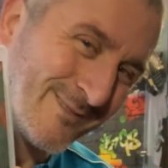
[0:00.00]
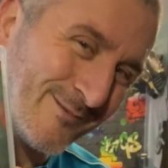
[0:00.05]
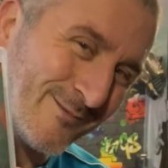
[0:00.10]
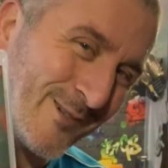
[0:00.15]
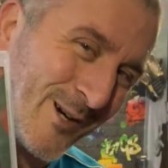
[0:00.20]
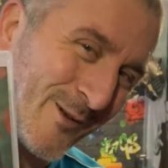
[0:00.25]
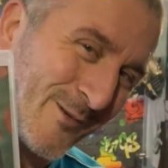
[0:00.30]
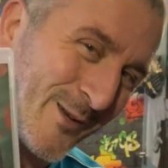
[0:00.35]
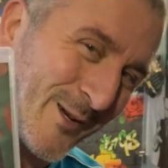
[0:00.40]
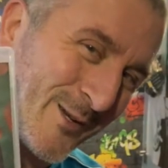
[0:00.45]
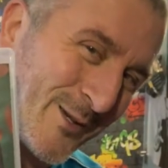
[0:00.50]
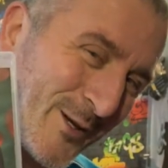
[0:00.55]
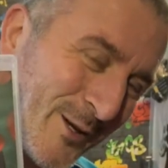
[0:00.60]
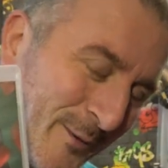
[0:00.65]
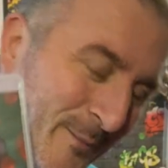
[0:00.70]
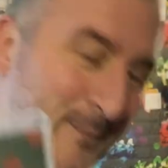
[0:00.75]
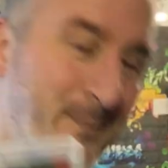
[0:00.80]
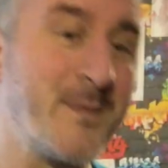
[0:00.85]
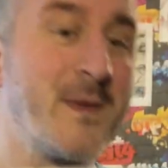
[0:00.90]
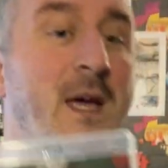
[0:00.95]
well done you.
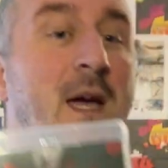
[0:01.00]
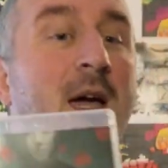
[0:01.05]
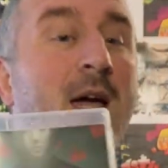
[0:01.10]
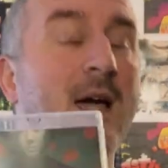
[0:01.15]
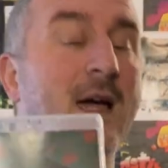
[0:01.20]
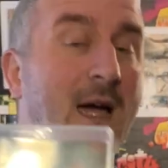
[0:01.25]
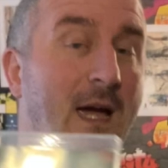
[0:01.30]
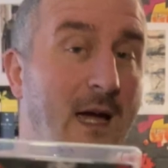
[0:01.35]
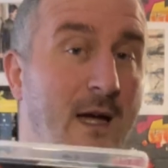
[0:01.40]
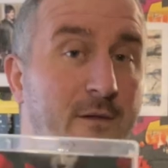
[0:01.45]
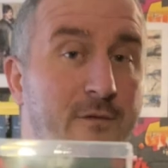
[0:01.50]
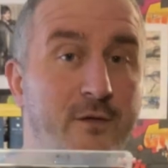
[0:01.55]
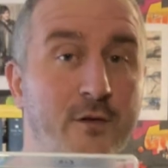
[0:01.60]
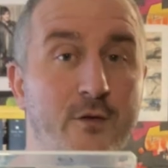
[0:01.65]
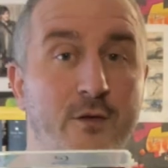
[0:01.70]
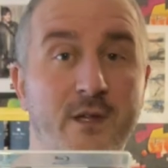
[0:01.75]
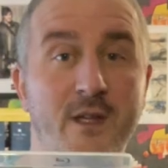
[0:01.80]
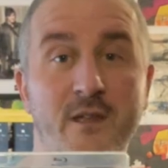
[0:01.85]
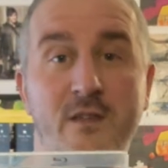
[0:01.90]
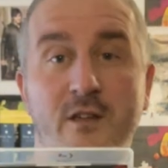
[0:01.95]
If
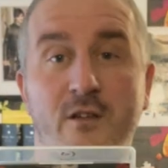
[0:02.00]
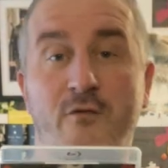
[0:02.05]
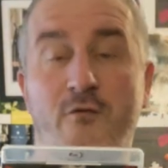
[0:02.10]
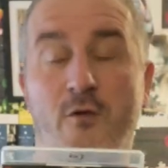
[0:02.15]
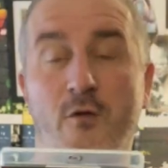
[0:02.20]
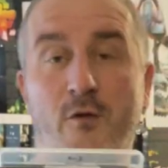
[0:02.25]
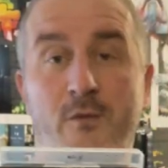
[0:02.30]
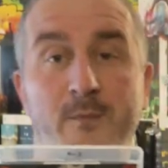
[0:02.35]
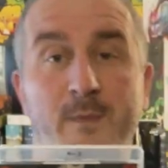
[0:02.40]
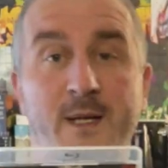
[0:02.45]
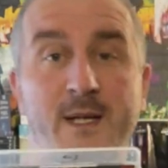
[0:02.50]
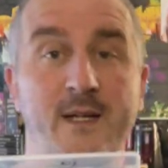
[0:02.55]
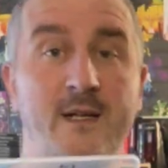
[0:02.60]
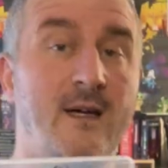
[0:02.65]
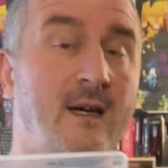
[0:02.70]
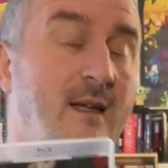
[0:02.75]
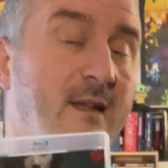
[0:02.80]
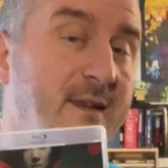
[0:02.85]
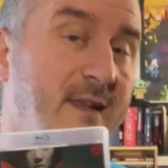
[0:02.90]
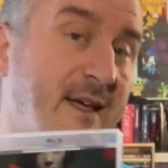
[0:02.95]
you disagree with me,
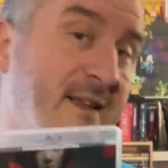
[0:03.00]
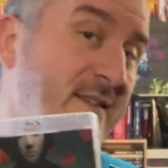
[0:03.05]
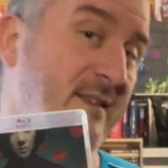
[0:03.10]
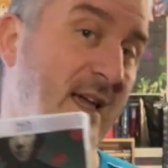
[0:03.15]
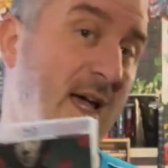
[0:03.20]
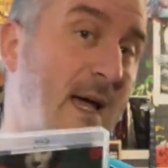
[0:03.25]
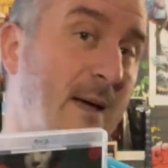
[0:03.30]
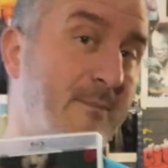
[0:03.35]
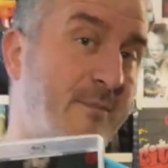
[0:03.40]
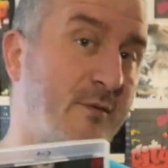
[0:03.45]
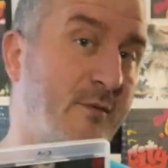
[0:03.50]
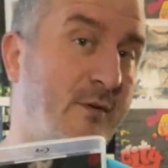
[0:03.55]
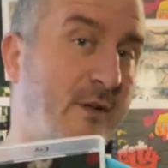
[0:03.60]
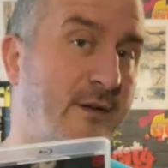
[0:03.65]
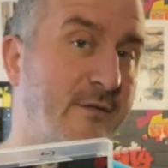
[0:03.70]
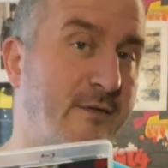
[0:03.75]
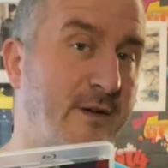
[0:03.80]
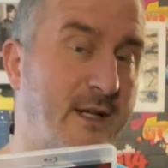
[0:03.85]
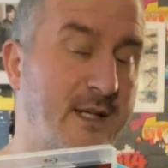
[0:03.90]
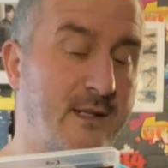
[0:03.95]
that's
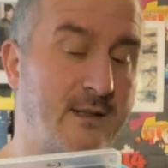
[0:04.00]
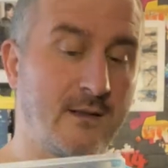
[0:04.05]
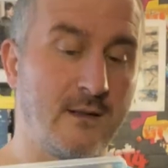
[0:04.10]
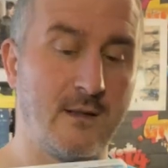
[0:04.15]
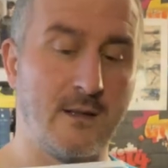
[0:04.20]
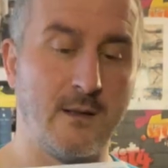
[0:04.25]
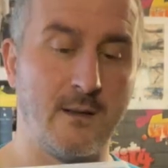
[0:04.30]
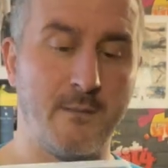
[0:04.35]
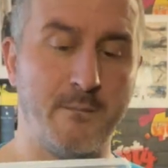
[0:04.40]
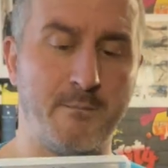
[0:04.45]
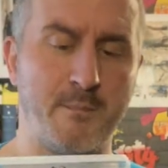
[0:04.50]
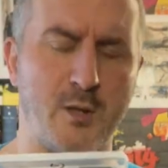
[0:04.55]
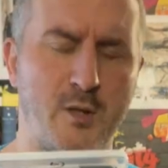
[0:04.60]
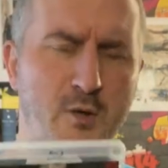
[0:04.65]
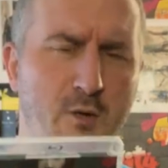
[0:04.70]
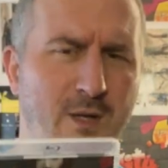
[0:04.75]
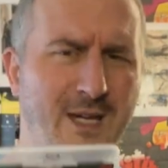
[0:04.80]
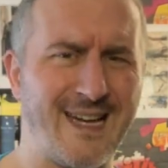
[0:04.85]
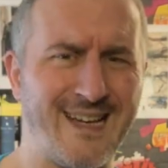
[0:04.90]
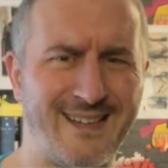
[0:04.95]
absolutely fine. But
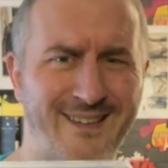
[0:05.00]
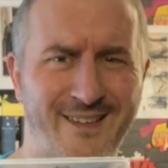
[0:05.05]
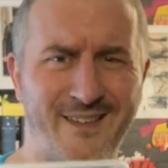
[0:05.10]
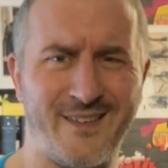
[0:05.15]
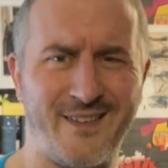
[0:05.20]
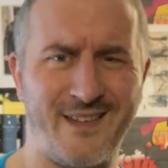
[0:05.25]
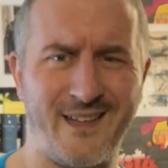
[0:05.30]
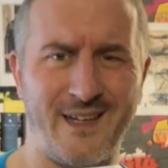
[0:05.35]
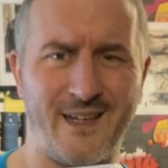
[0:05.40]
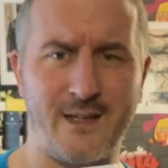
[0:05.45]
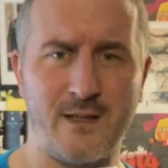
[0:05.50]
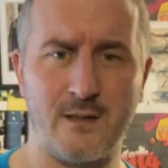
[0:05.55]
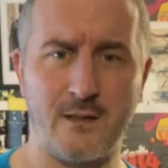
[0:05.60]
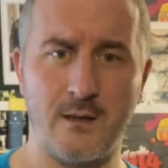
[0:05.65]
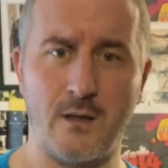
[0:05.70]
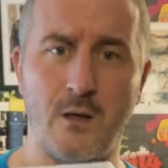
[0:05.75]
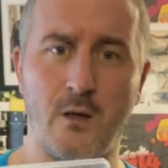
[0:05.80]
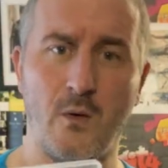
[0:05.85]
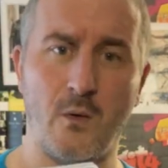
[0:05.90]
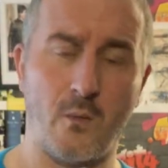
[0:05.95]
you can't say,
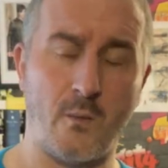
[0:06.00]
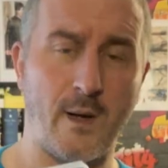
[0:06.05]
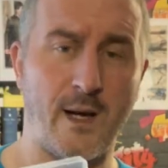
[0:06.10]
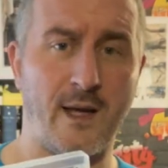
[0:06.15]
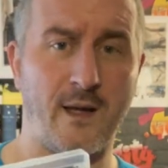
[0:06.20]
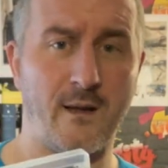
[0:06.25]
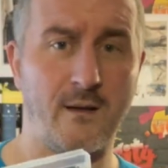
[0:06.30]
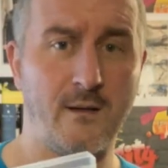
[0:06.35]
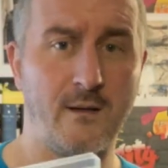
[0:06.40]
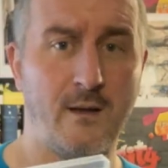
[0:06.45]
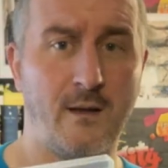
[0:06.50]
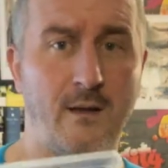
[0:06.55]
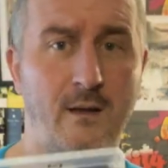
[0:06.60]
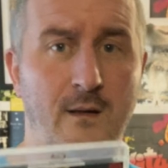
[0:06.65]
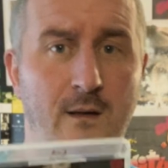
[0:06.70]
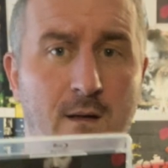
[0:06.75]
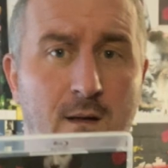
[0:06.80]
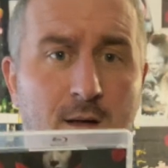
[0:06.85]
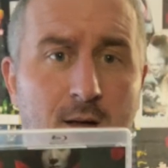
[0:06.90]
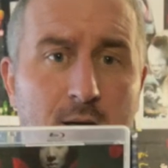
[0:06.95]
well,
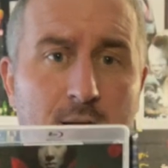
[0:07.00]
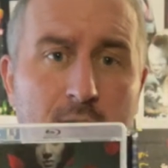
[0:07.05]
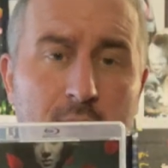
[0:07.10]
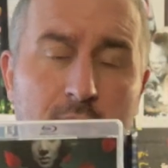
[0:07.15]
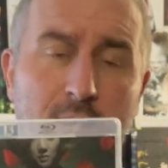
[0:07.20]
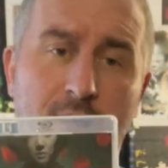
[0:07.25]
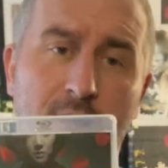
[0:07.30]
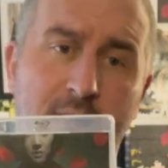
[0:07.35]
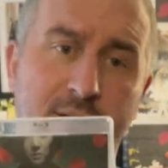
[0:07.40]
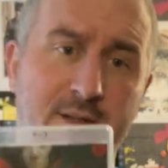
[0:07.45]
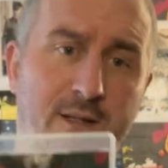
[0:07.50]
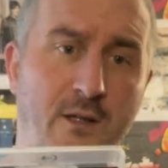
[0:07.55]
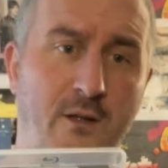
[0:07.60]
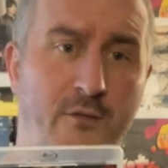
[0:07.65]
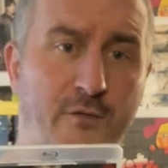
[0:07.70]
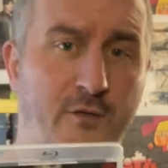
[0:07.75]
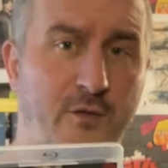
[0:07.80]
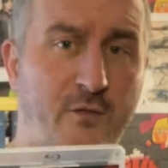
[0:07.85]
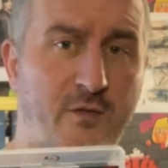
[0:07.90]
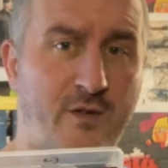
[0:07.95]
A Tale
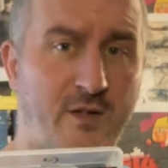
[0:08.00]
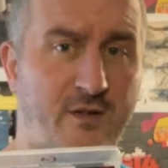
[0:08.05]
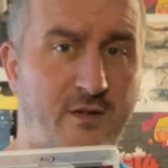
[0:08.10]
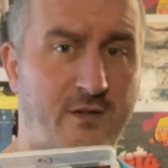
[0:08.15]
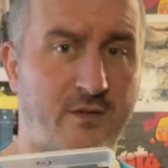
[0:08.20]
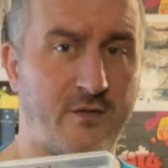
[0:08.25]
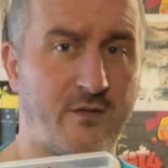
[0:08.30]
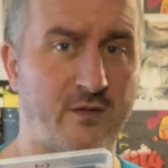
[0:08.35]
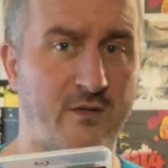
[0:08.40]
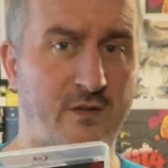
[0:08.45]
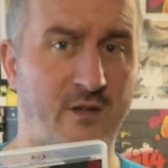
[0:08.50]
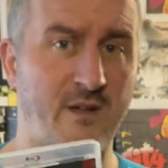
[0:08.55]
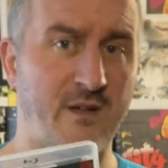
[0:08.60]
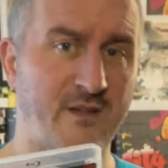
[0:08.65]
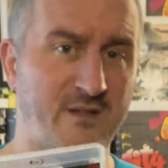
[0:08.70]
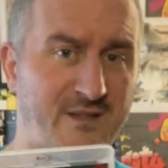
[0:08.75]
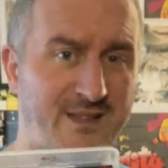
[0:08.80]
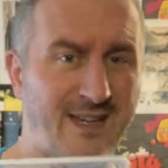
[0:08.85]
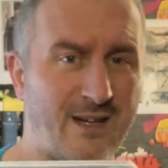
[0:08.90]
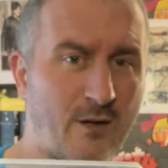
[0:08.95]
of Two Sisters
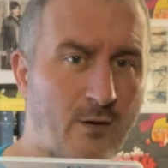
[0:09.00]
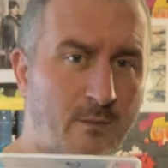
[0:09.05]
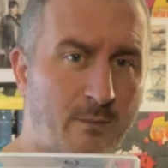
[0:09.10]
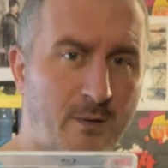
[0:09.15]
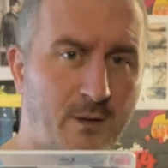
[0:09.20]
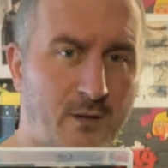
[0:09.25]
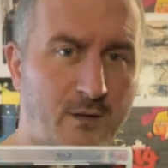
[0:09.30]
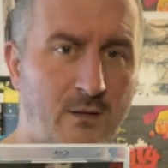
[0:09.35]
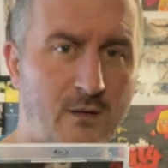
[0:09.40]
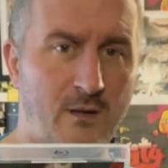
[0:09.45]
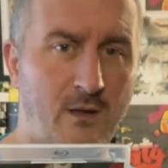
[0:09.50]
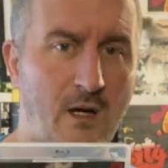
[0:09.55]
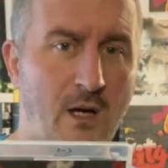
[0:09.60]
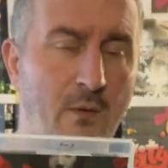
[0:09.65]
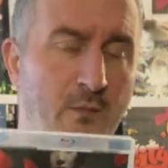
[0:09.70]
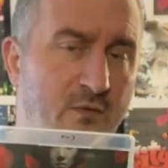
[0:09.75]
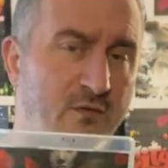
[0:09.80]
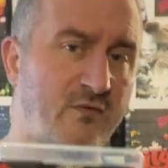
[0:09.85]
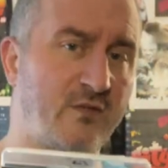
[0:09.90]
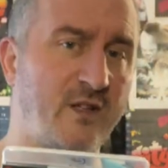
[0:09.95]
is terrible.
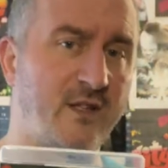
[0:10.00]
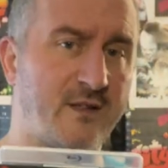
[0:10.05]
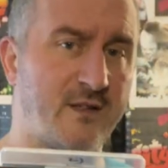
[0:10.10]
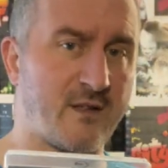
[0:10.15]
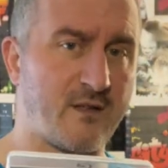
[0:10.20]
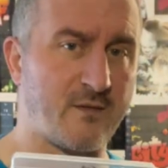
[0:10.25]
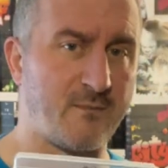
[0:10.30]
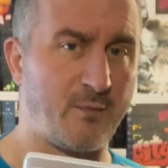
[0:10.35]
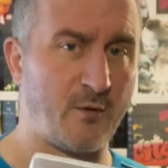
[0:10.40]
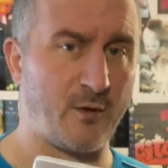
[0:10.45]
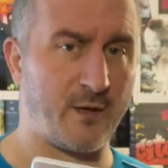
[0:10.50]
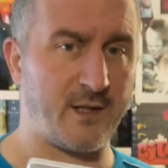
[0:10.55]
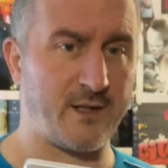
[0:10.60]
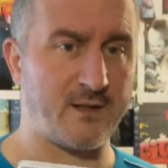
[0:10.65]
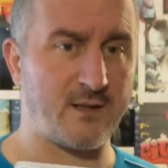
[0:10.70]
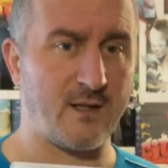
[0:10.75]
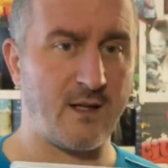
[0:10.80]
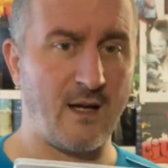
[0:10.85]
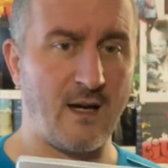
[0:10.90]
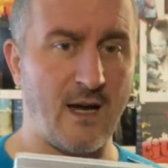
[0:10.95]
I was really
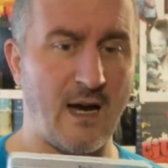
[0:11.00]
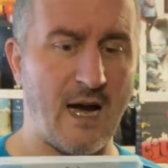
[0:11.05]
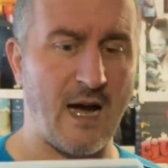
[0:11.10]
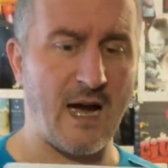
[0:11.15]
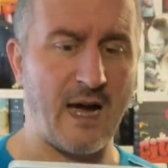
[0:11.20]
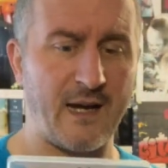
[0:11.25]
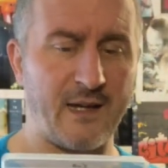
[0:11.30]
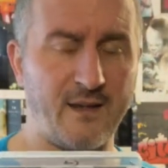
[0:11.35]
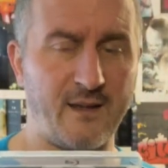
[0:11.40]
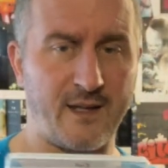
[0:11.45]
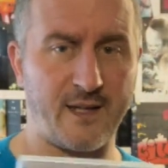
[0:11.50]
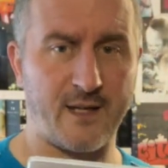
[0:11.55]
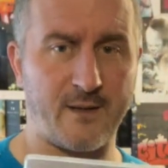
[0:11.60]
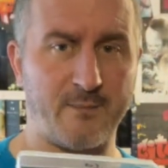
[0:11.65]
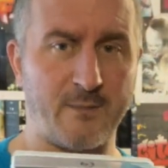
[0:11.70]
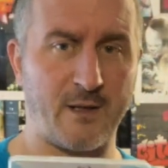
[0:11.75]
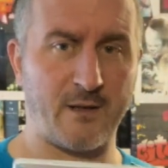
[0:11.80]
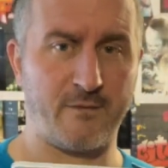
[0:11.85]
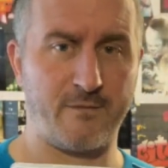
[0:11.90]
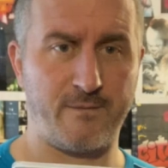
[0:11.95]
disappointed. I like
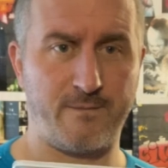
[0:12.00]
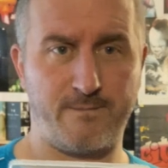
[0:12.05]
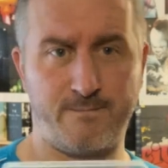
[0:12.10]
my